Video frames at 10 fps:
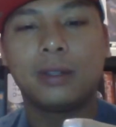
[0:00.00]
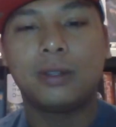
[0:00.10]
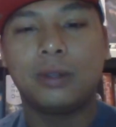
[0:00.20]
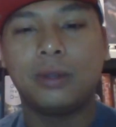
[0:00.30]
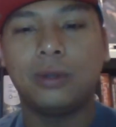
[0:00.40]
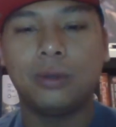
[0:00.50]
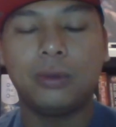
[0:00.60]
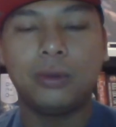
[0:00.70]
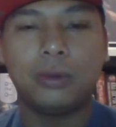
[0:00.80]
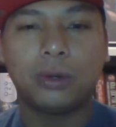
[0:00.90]

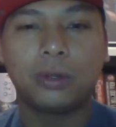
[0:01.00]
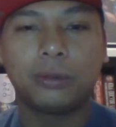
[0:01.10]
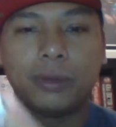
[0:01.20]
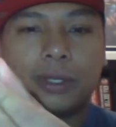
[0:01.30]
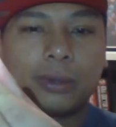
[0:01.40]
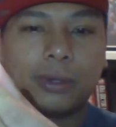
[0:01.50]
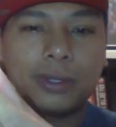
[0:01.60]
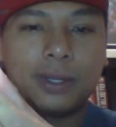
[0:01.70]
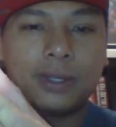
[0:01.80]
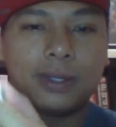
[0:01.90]
to earn
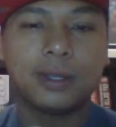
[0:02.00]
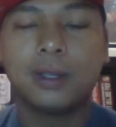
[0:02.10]
resources